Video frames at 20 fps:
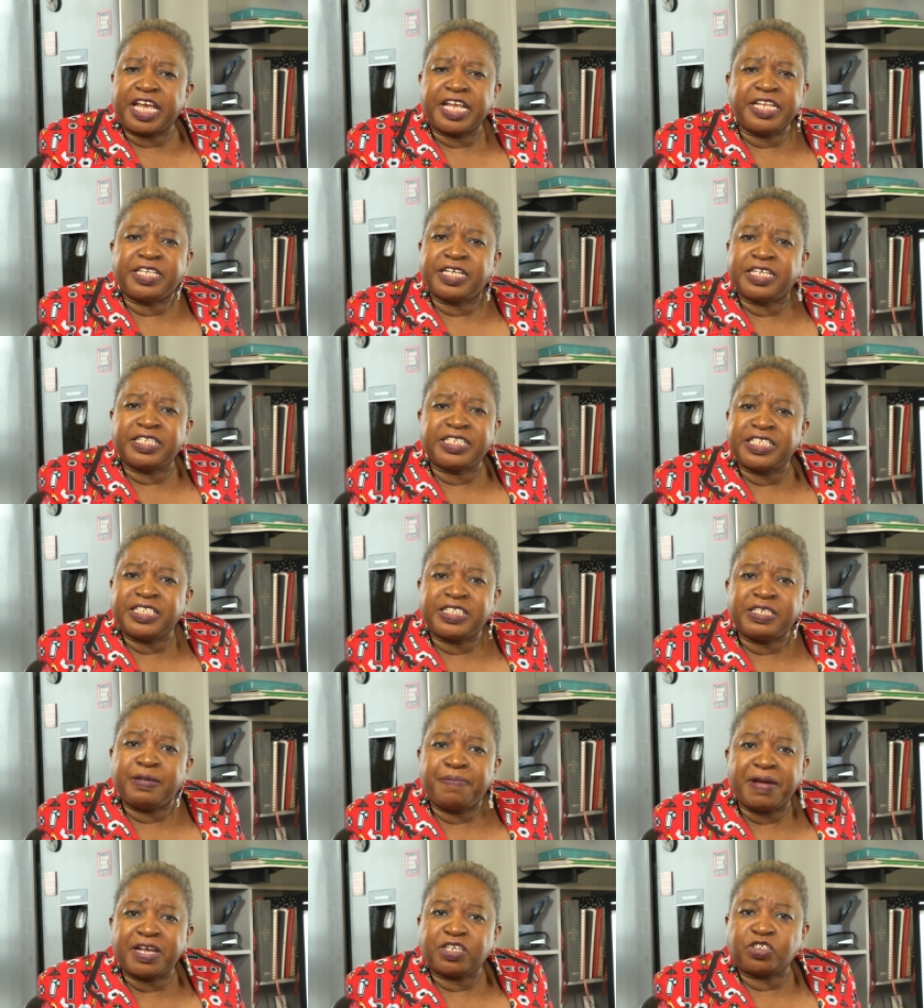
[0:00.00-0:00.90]
in the
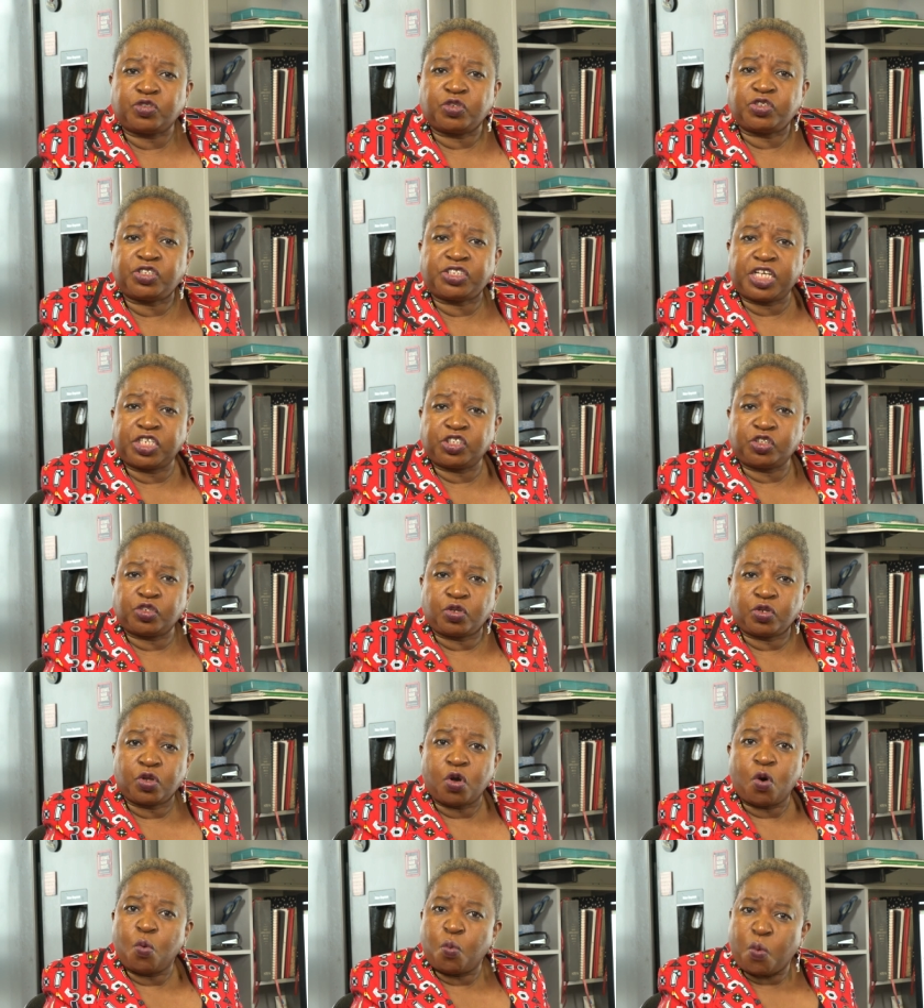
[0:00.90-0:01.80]
DC metro station.
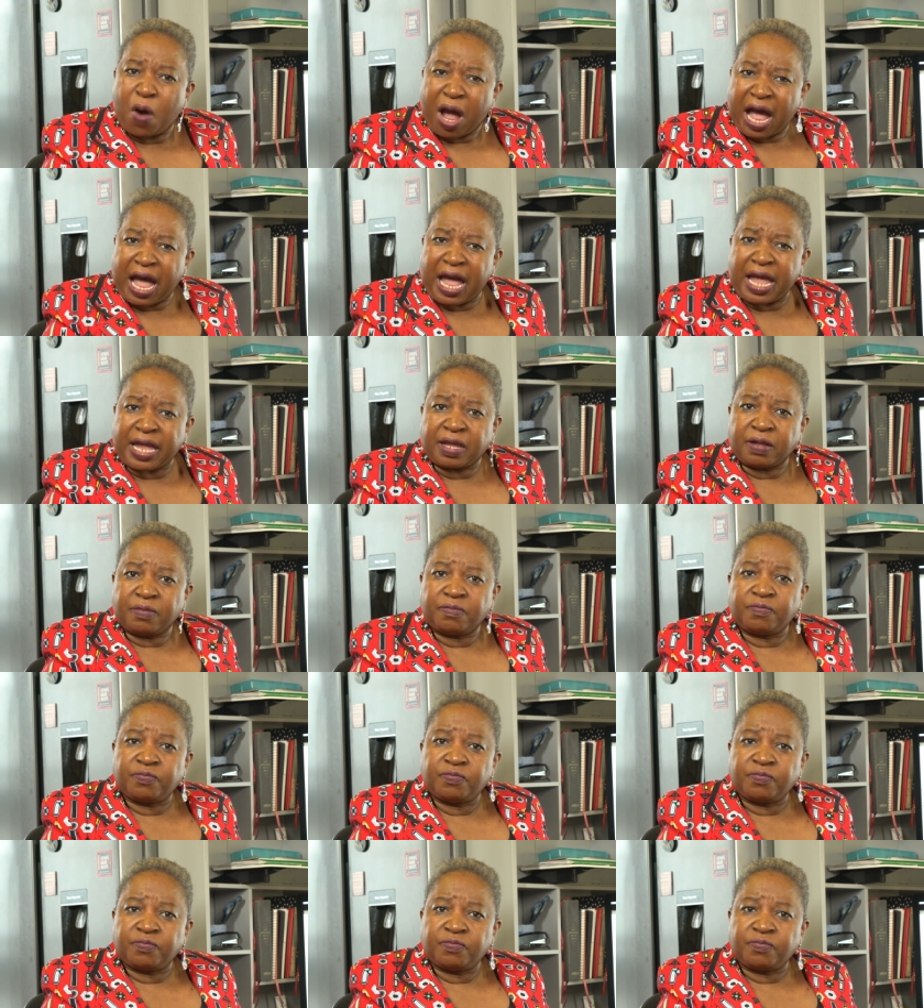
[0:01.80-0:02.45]
Why?